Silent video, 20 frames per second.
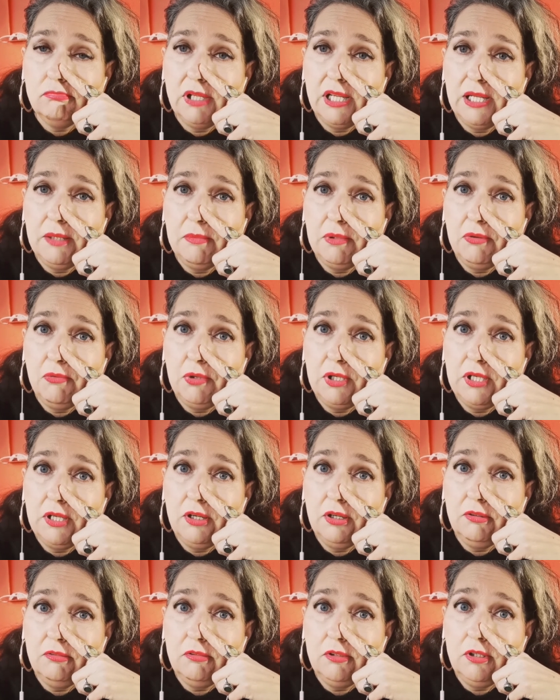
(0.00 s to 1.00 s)
maybe we
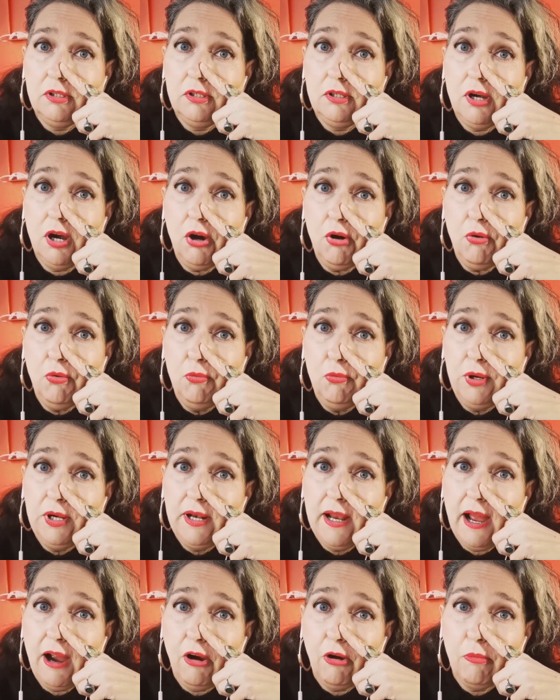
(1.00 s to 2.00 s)
don't go
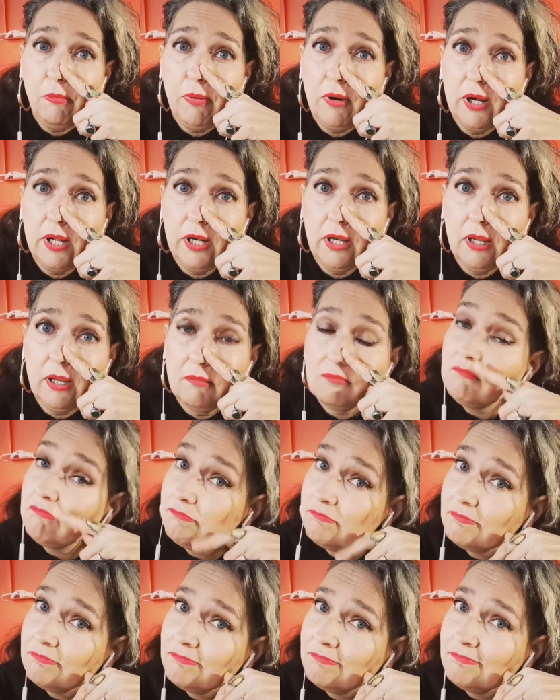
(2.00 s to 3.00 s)
with our body.
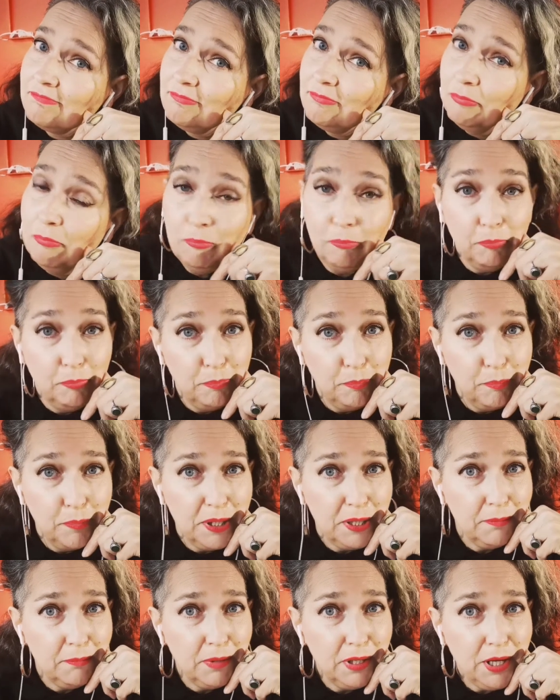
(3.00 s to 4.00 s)

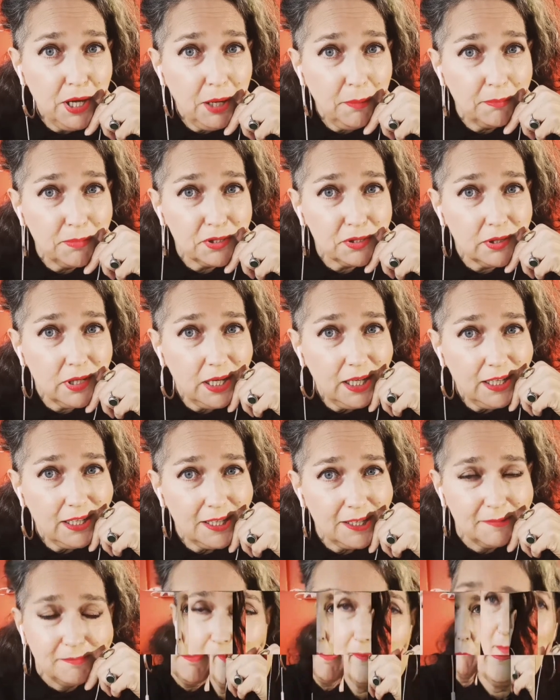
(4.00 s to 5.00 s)
Beam me up,
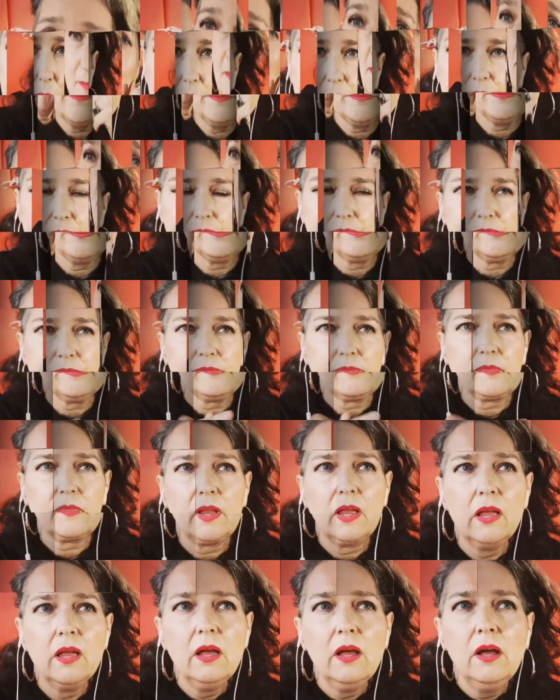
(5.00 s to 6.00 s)
Scotty.
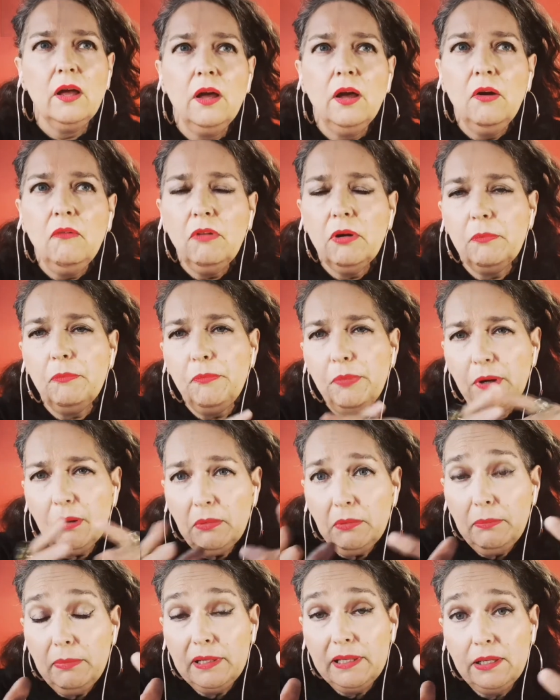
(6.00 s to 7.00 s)
Well,
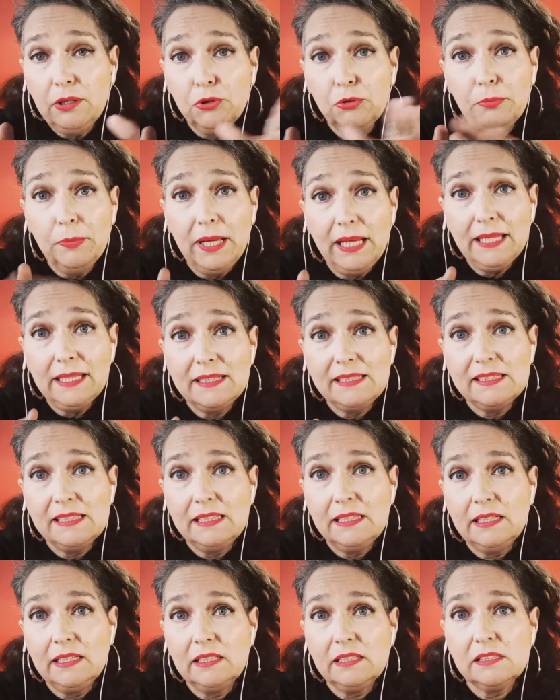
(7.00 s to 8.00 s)
probably
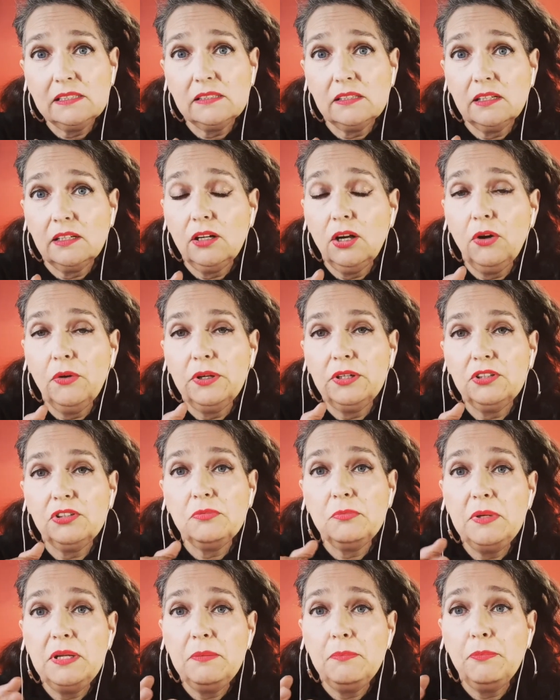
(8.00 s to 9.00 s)
humanity is going to
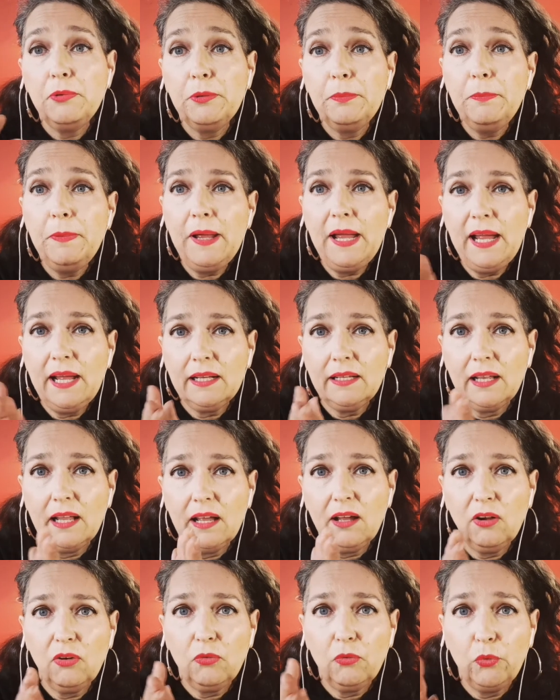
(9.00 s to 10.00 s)
be prepared
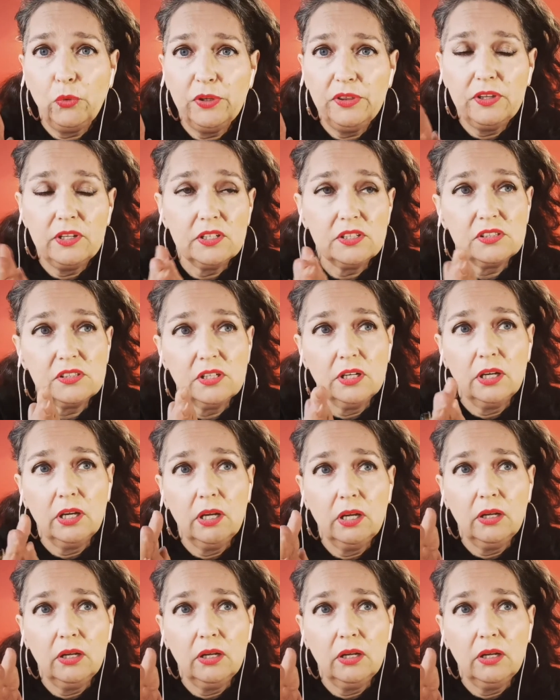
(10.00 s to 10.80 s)
now with this,